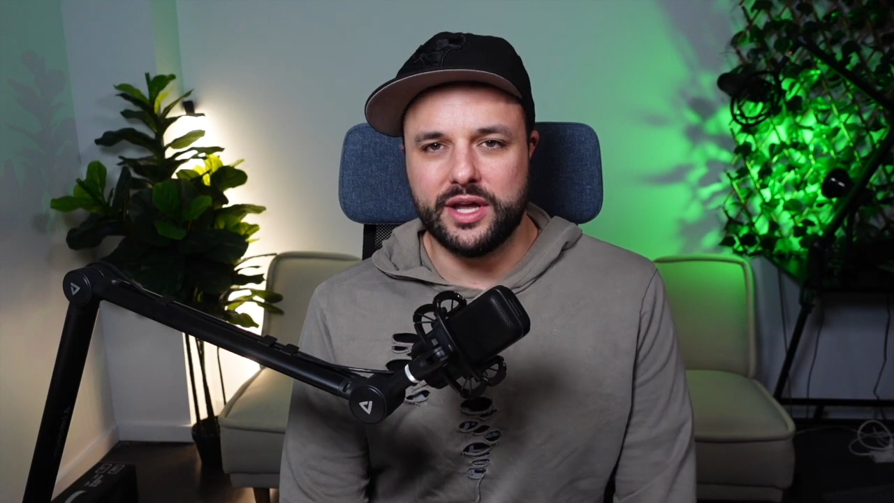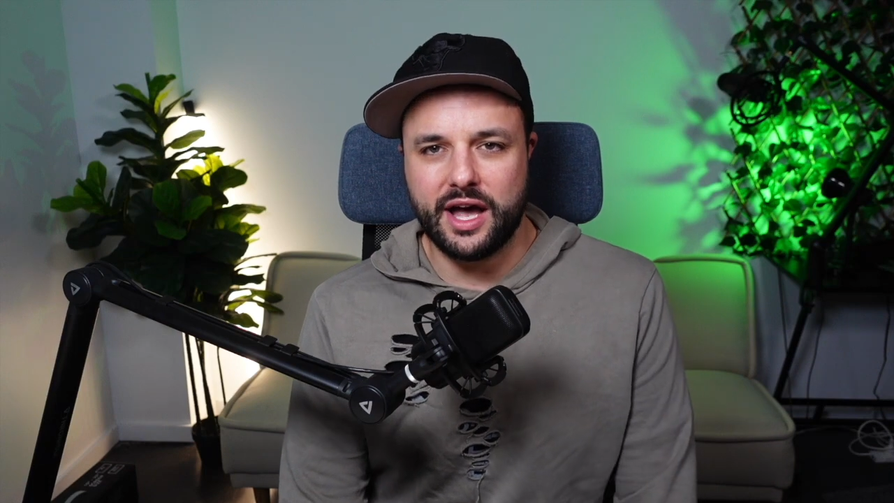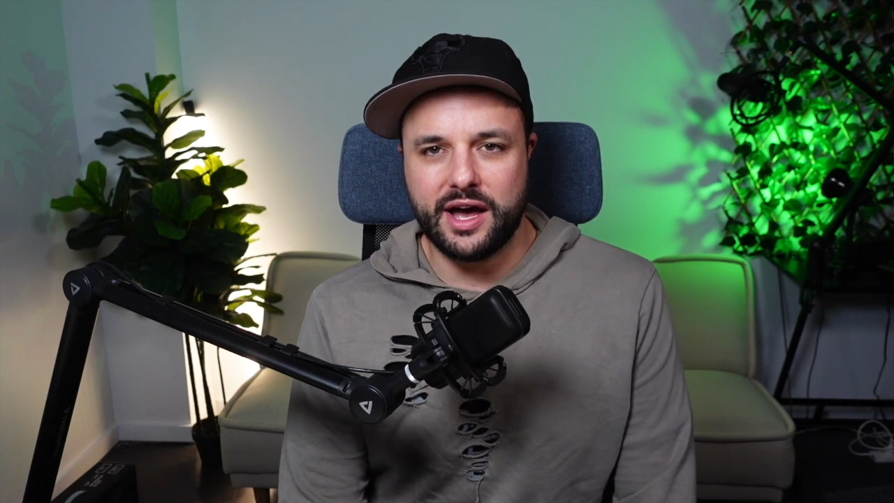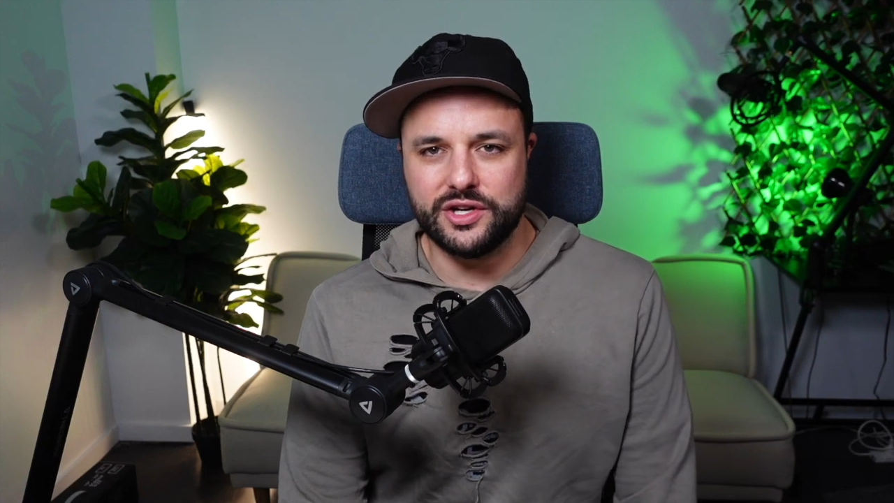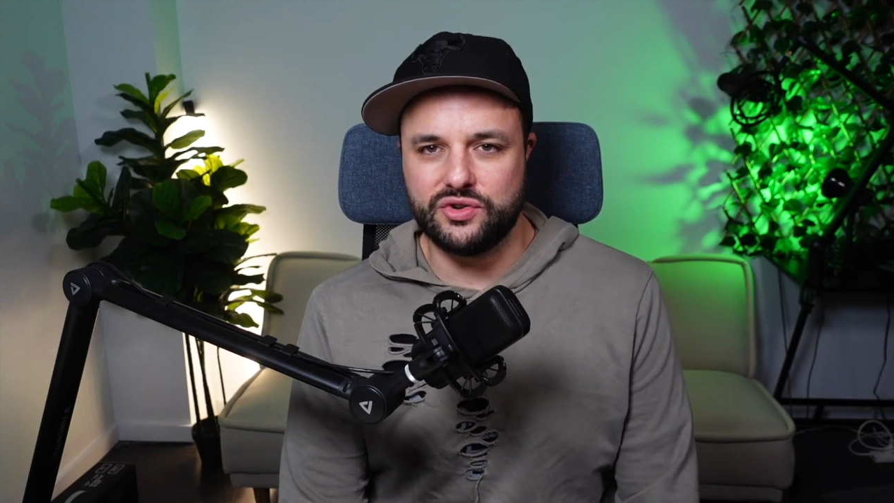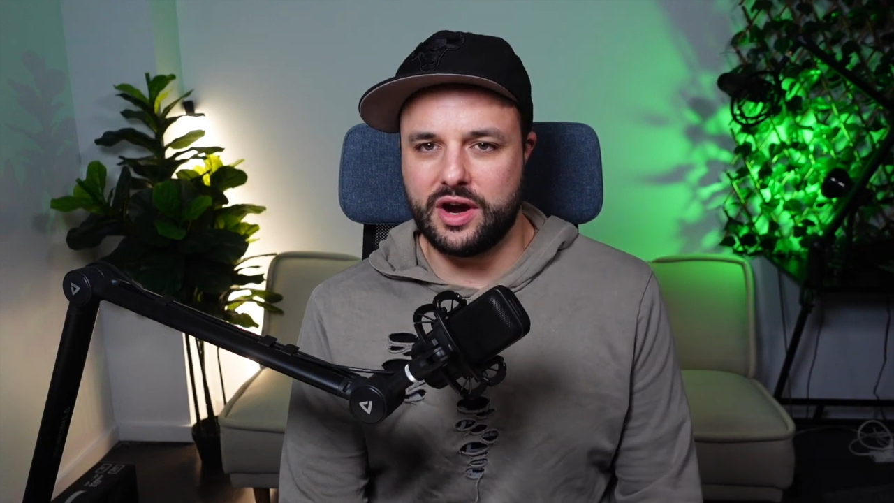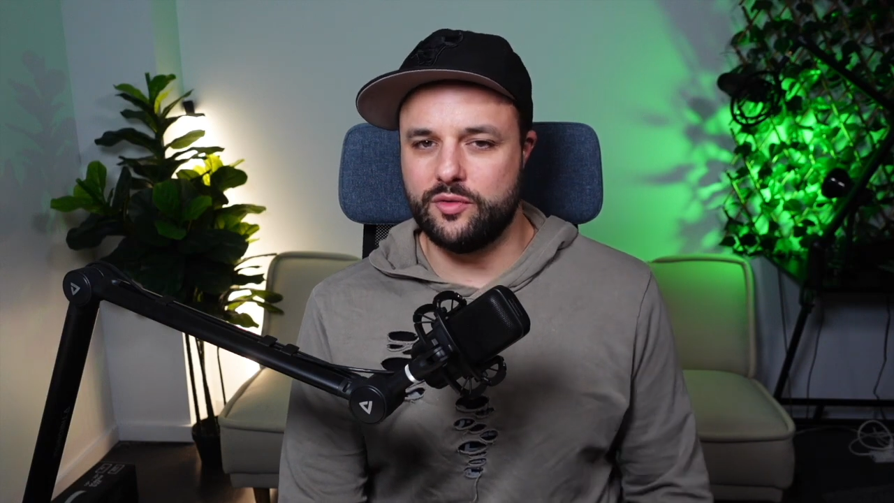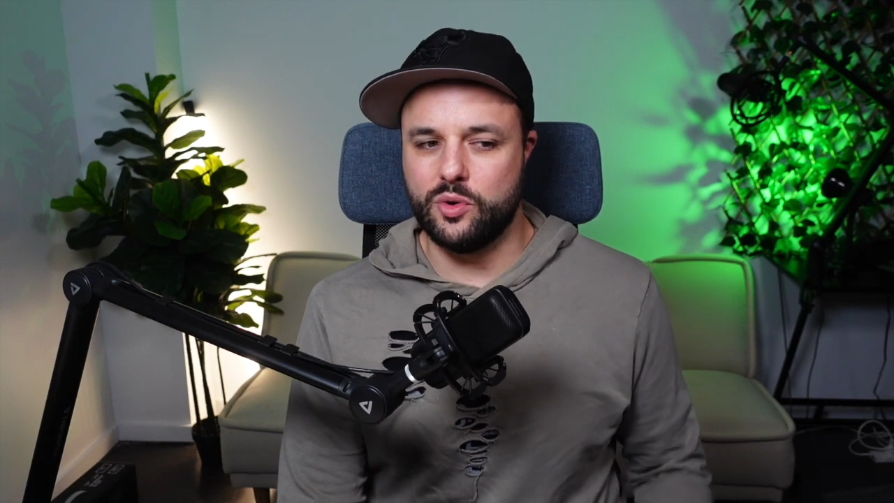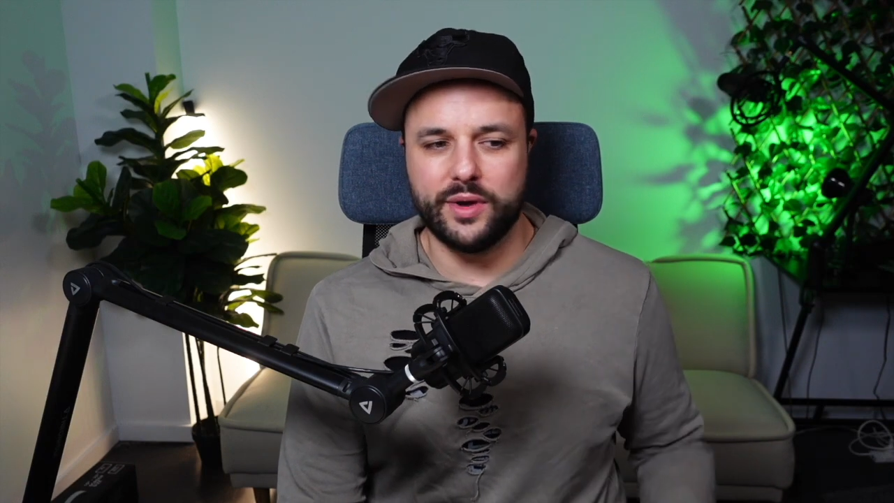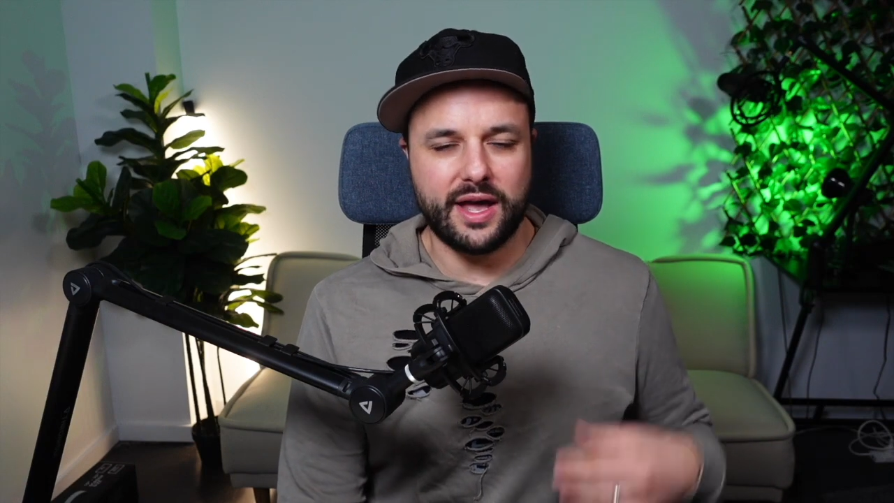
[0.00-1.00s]
We can't
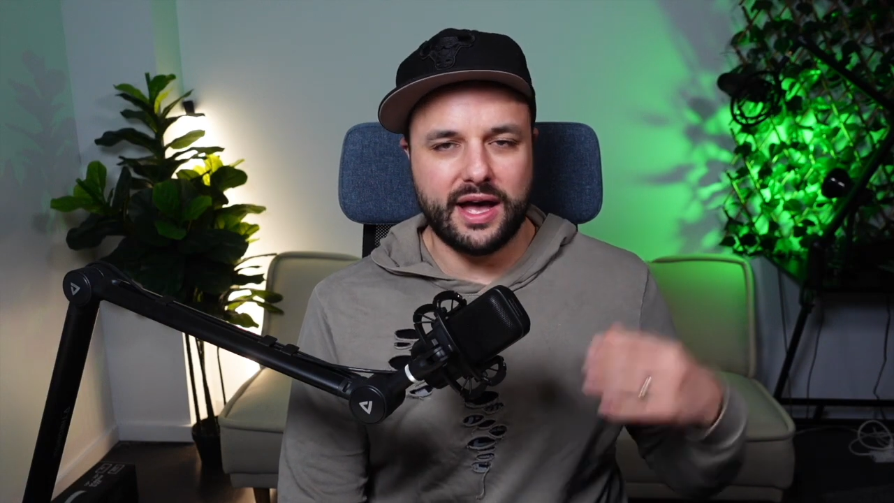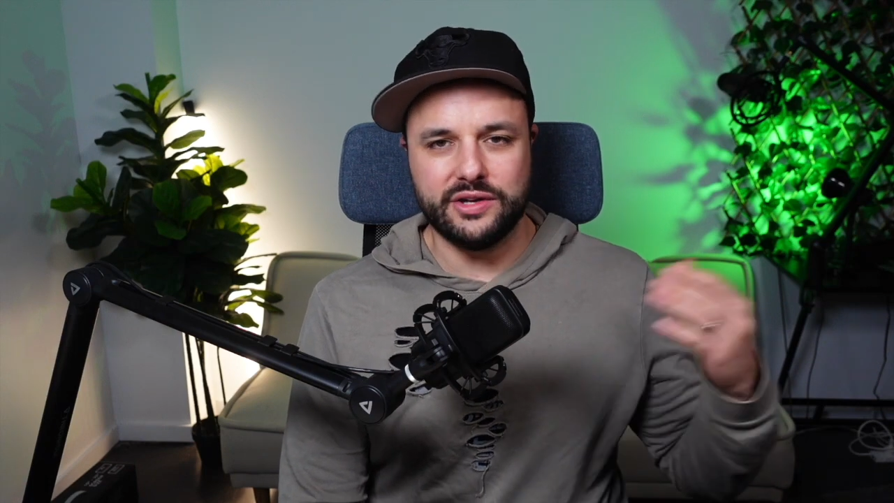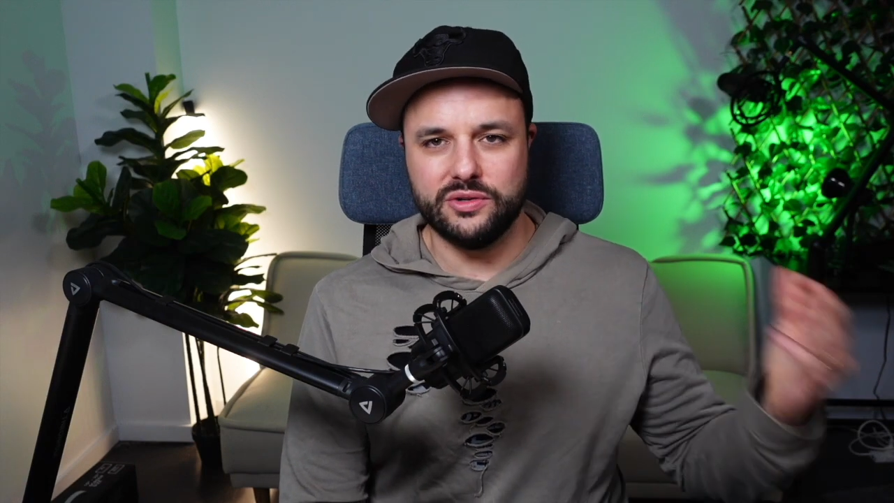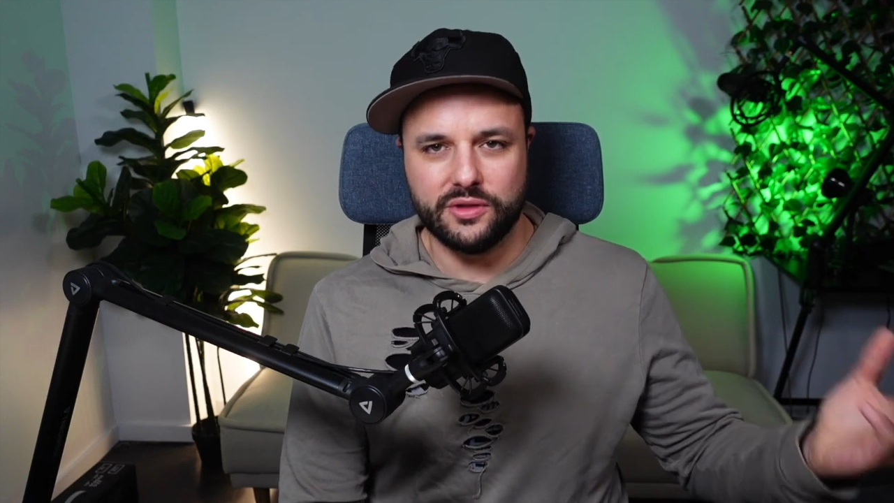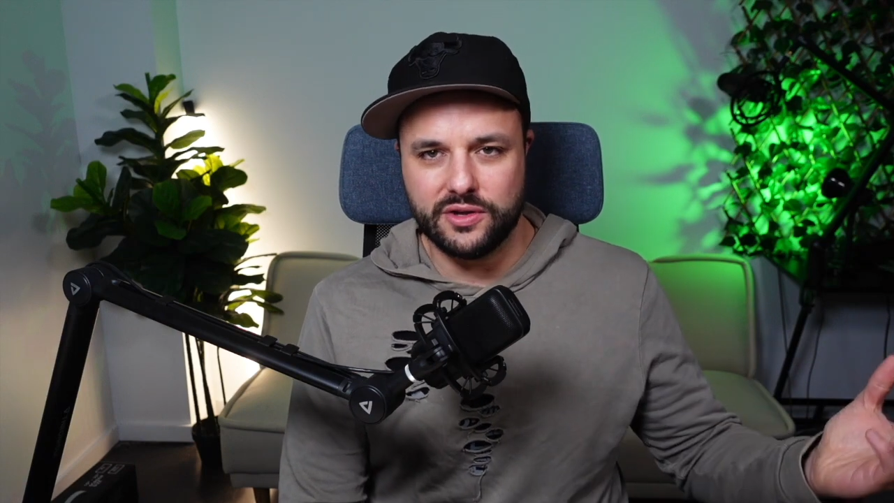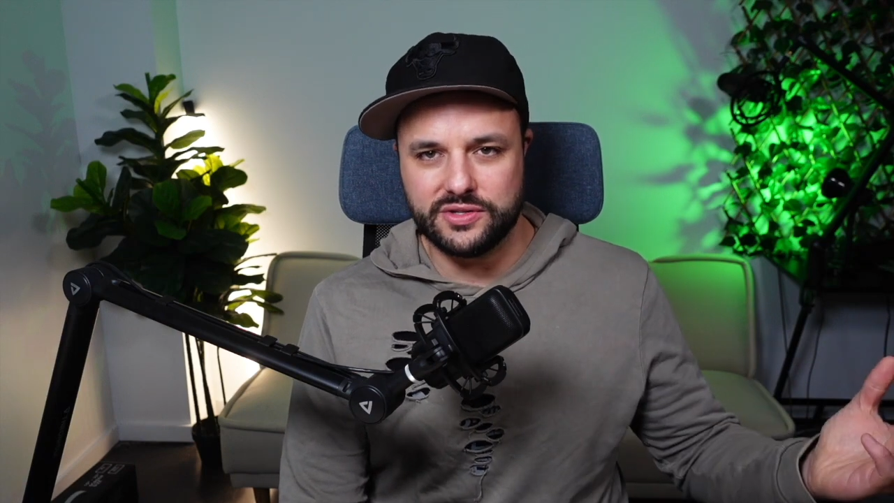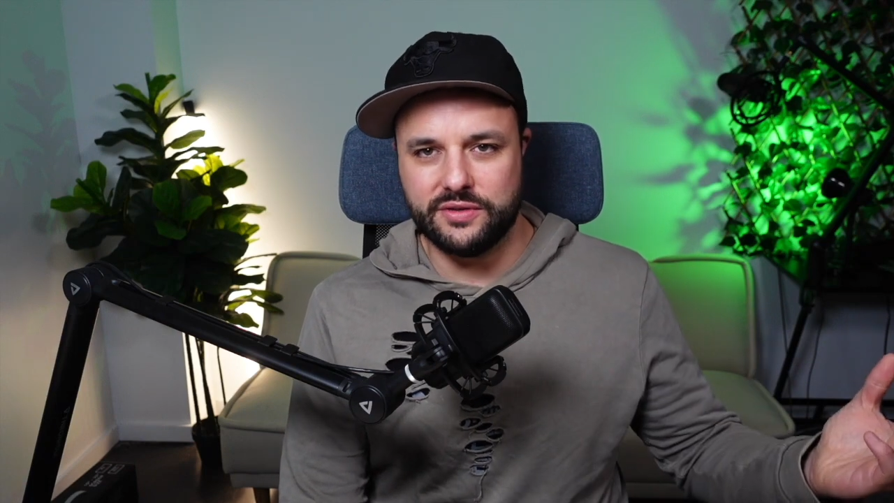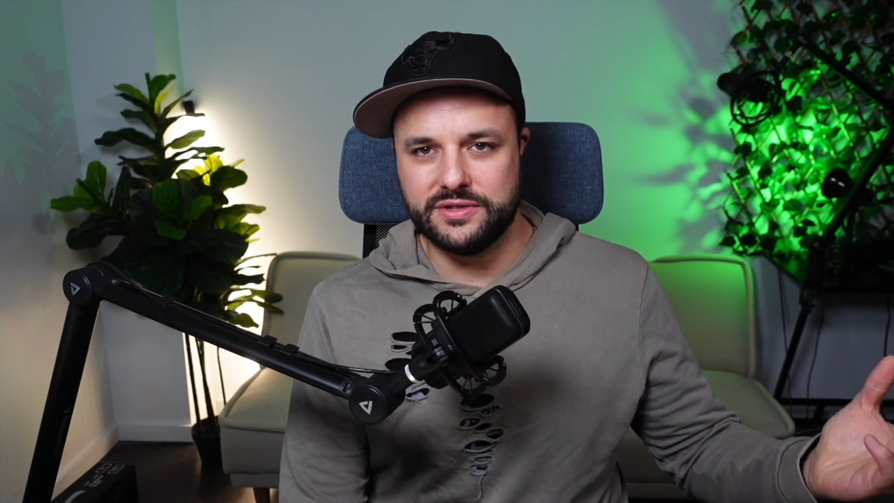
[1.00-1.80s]
travel, we can't do those